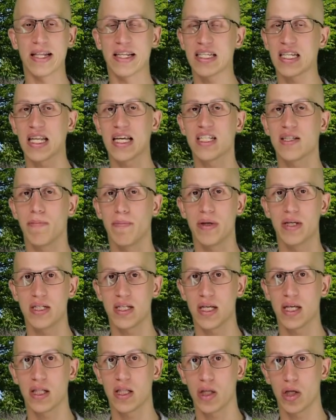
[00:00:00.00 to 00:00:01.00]
it's less
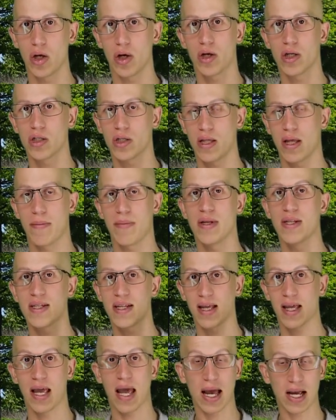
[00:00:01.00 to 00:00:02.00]
busy in the yard, so that
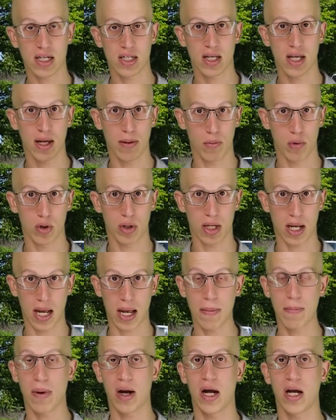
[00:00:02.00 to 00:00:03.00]
means they actually get more
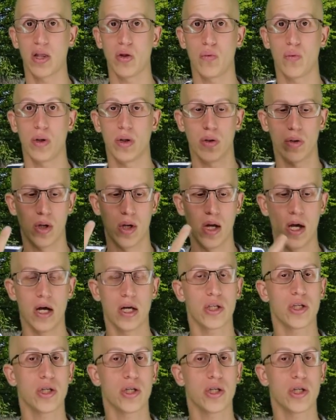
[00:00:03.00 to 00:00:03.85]
time behind the wheel.